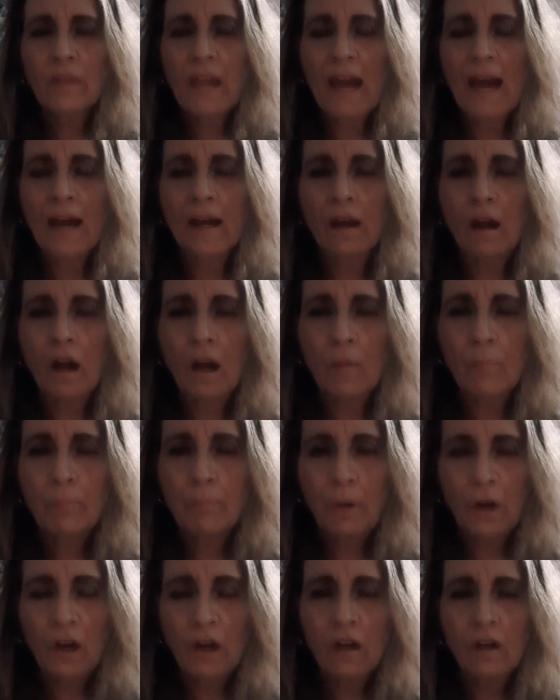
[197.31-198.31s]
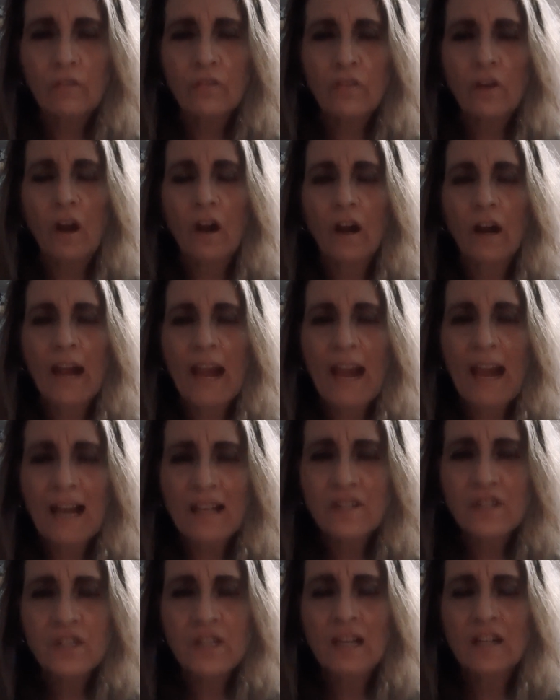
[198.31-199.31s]
at our birth, our
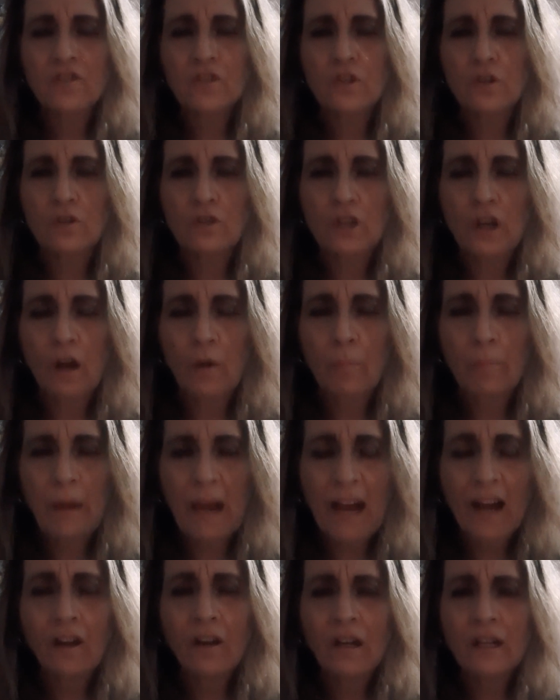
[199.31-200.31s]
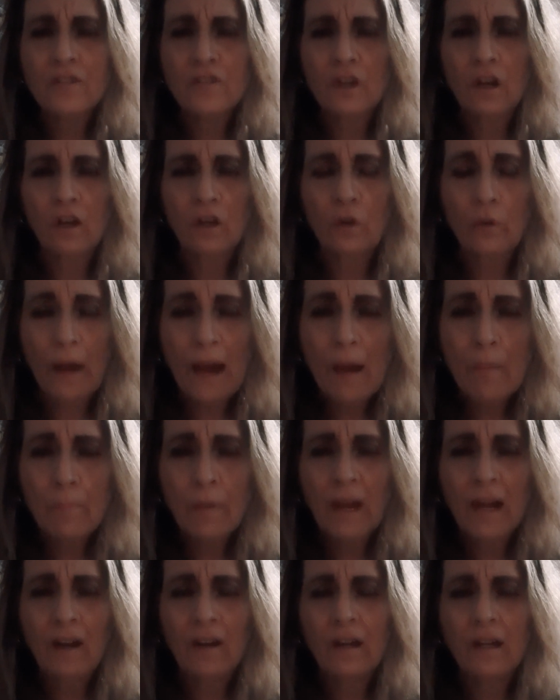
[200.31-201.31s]
ancestors, our parents, our
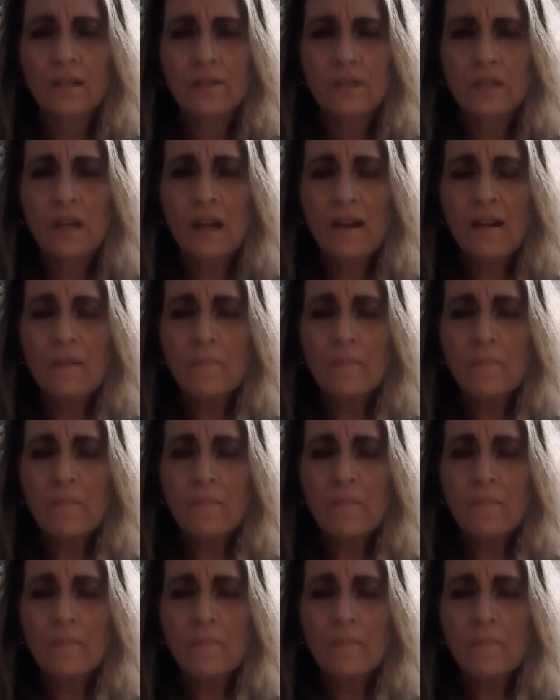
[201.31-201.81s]
grandparents,